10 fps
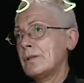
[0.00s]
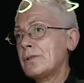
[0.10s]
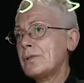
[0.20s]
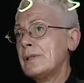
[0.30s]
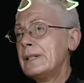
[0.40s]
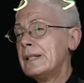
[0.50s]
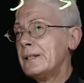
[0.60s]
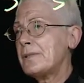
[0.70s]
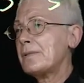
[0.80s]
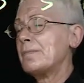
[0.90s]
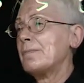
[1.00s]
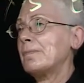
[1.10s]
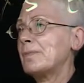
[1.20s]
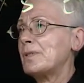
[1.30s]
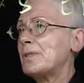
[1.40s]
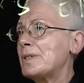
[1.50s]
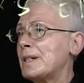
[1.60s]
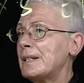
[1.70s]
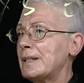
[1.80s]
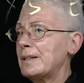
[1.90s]
So let's
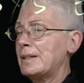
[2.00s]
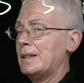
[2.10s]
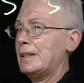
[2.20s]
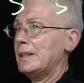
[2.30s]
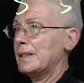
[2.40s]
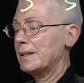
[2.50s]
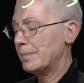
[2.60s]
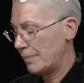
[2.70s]
start here.